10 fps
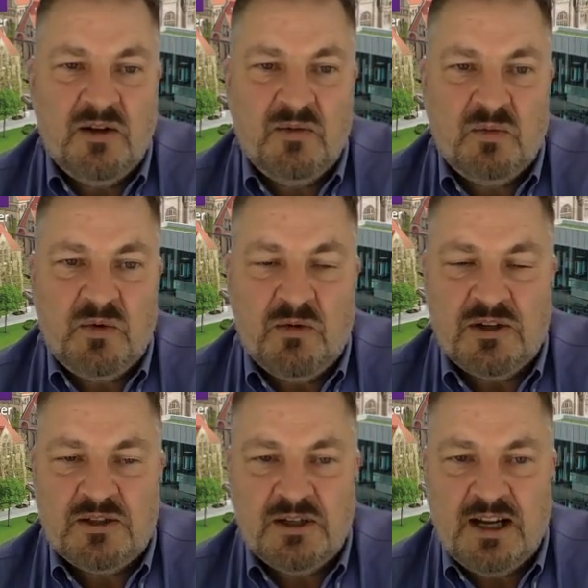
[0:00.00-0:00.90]
we
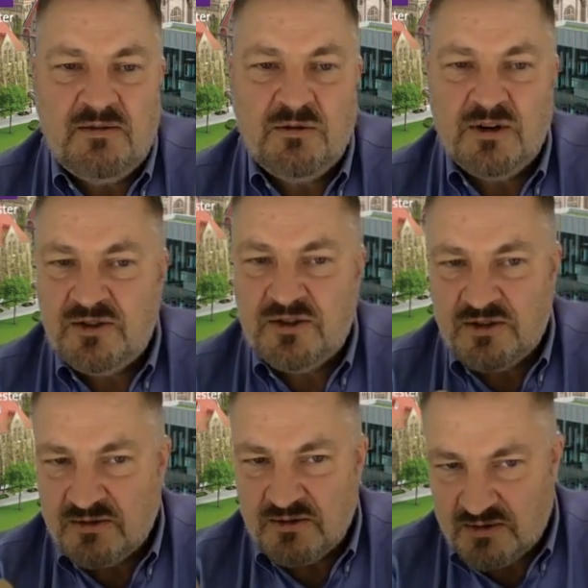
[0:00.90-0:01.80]
want to
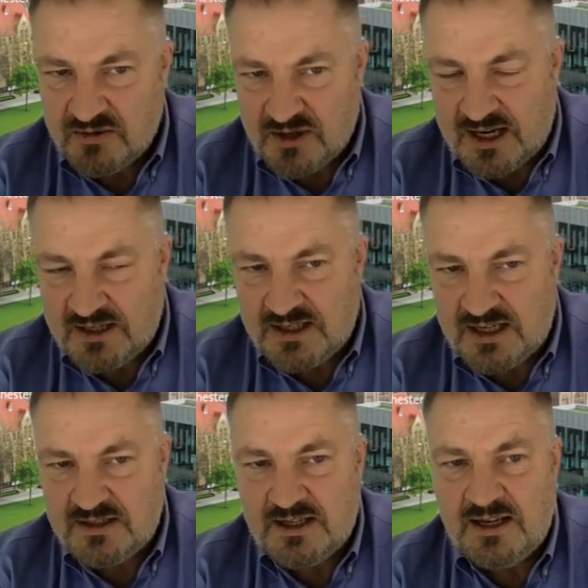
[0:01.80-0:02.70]
leverage
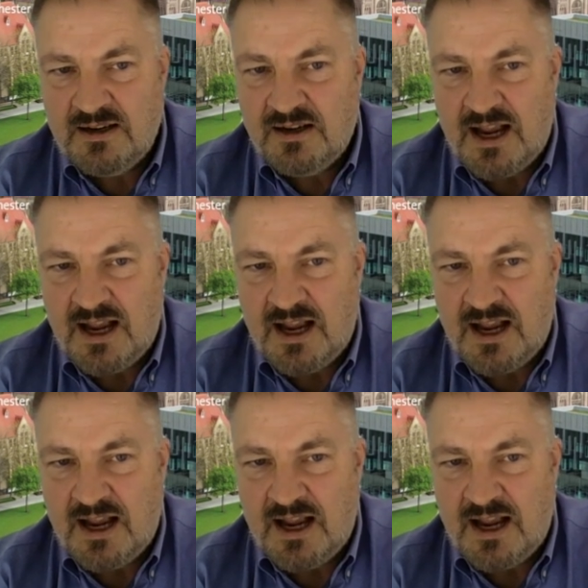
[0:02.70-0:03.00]
existing